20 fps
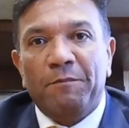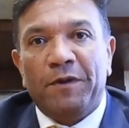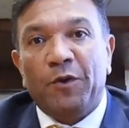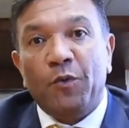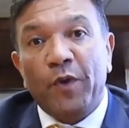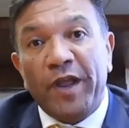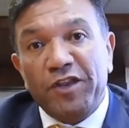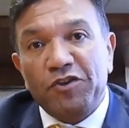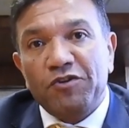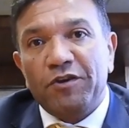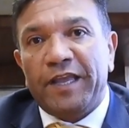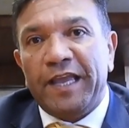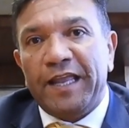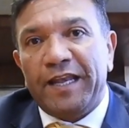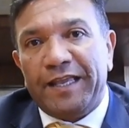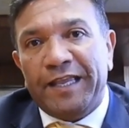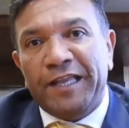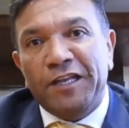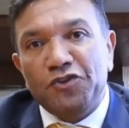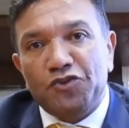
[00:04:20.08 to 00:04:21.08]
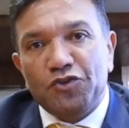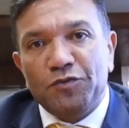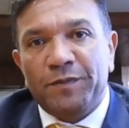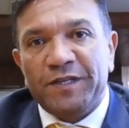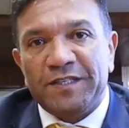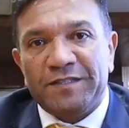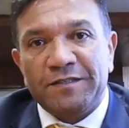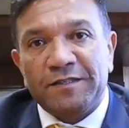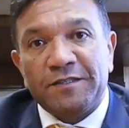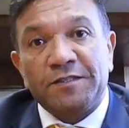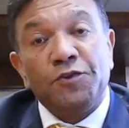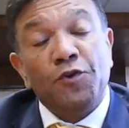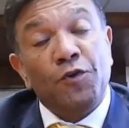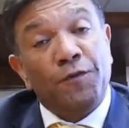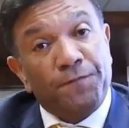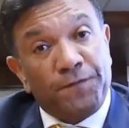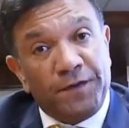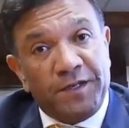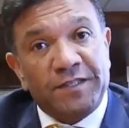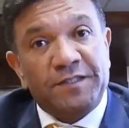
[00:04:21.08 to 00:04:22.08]
But when you get into business,
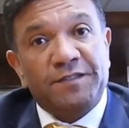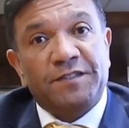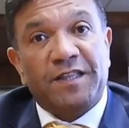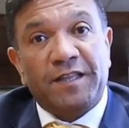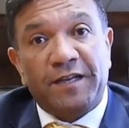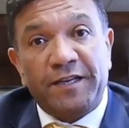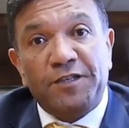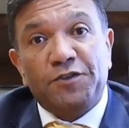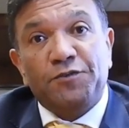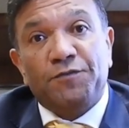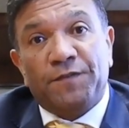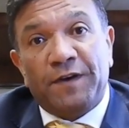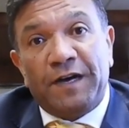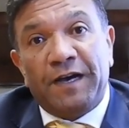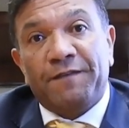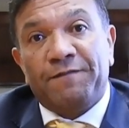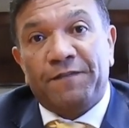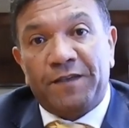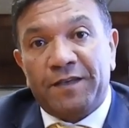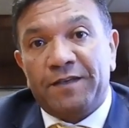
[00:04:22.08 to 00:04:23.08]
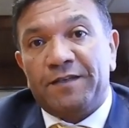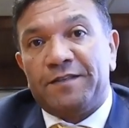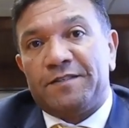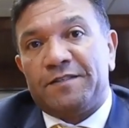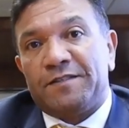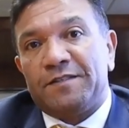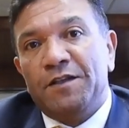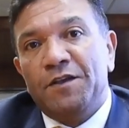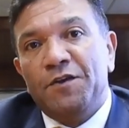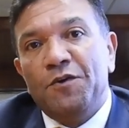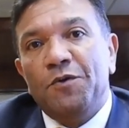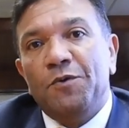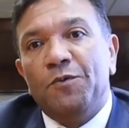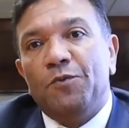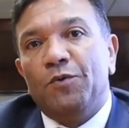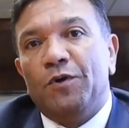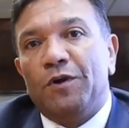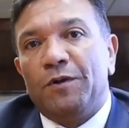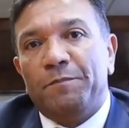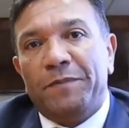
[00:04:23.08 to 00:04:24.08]
your first 3 to 5 years
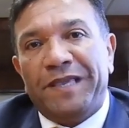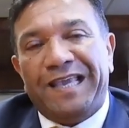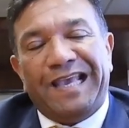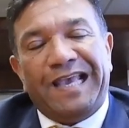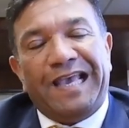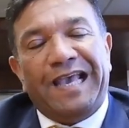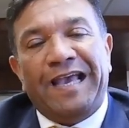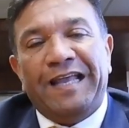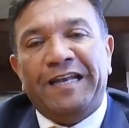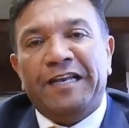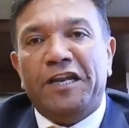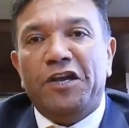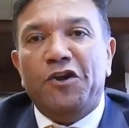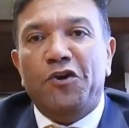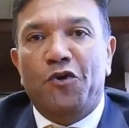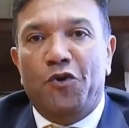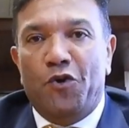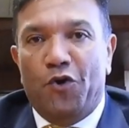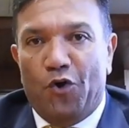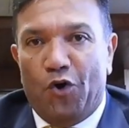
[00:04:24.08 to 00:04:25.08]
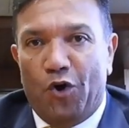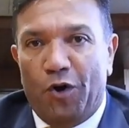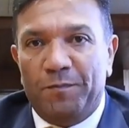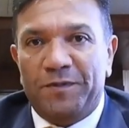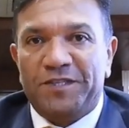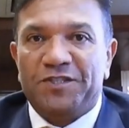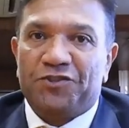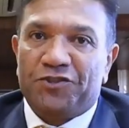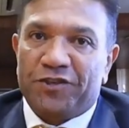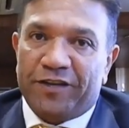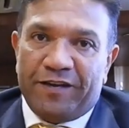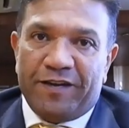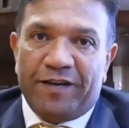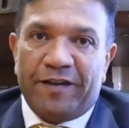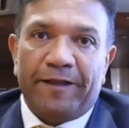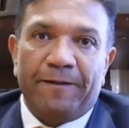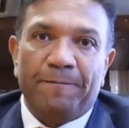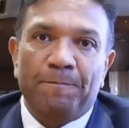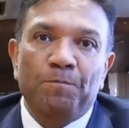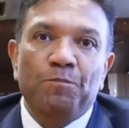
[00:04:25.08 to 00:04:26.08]
will be an enormous
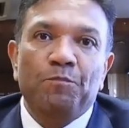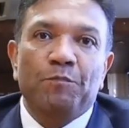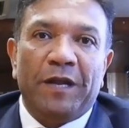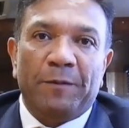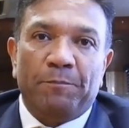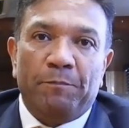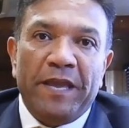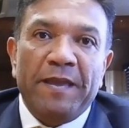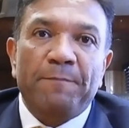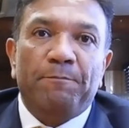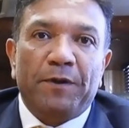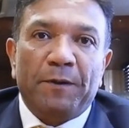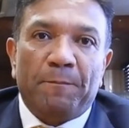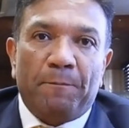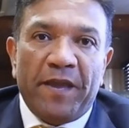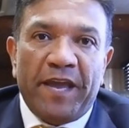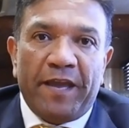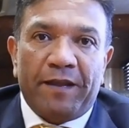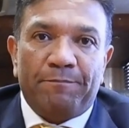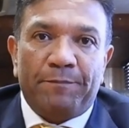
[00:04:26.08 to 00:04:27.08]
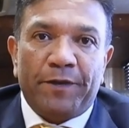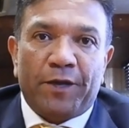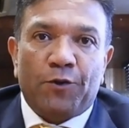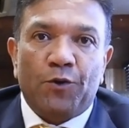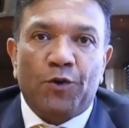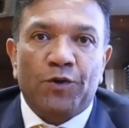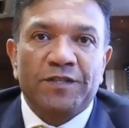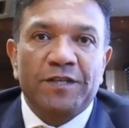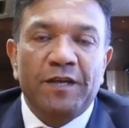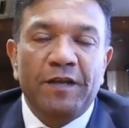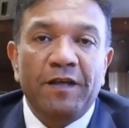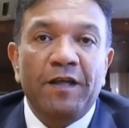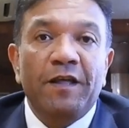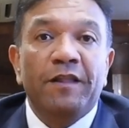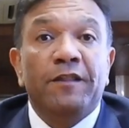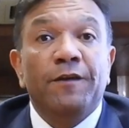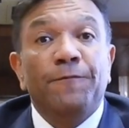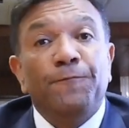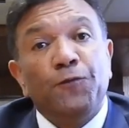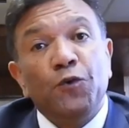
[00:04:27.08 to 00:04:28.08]
journey. But be prepared because
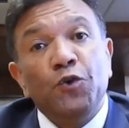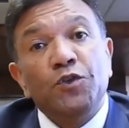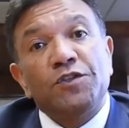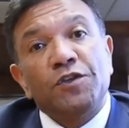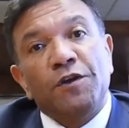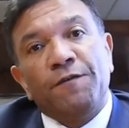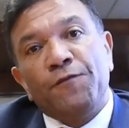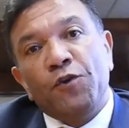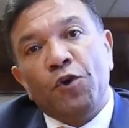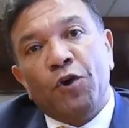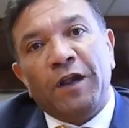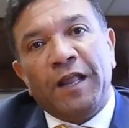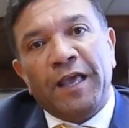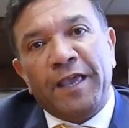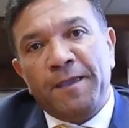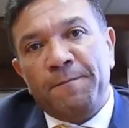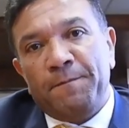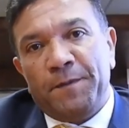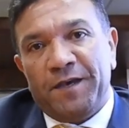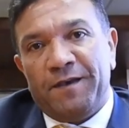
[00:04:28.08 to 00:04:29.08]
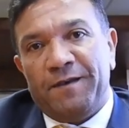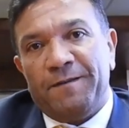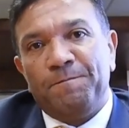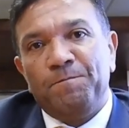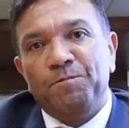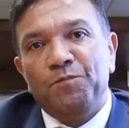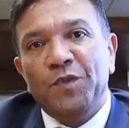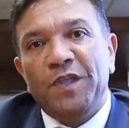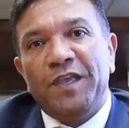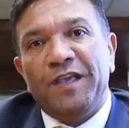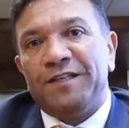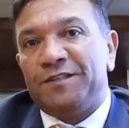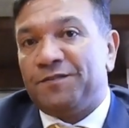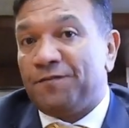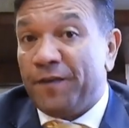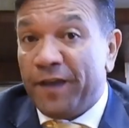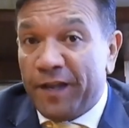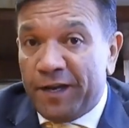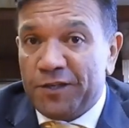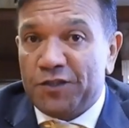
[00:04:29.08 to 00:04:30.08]
the fruits of your labor is
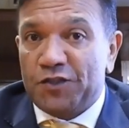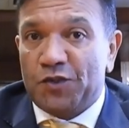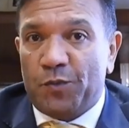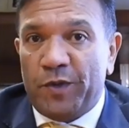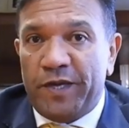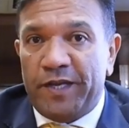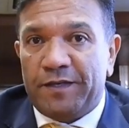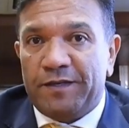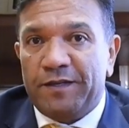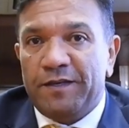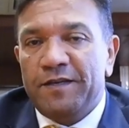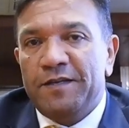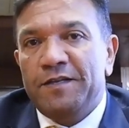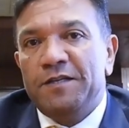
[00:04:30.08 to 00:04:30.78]
very sweet.